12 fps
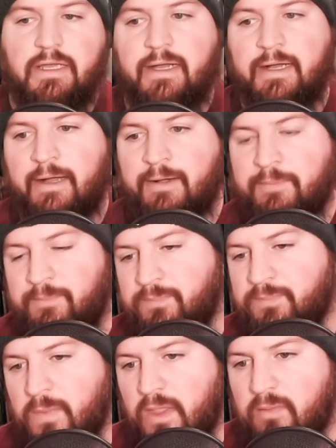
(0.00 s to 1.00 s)

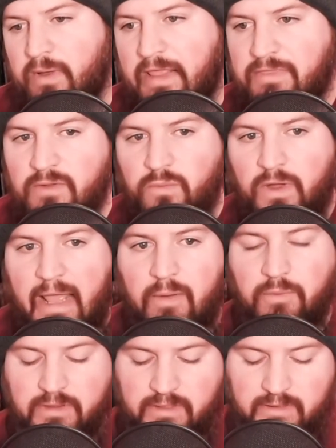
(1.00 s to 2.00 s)
But I think
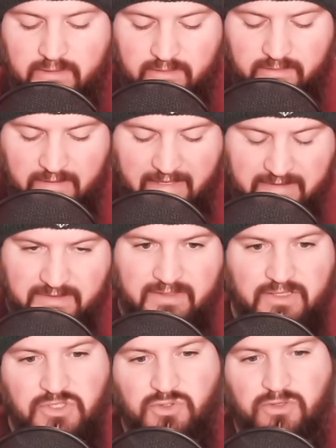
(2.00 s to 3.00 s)
that's
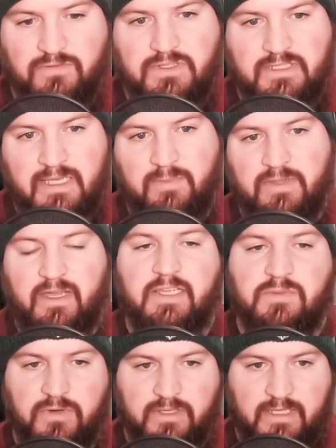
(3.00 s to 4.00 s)
the sort of tip of the iceberg.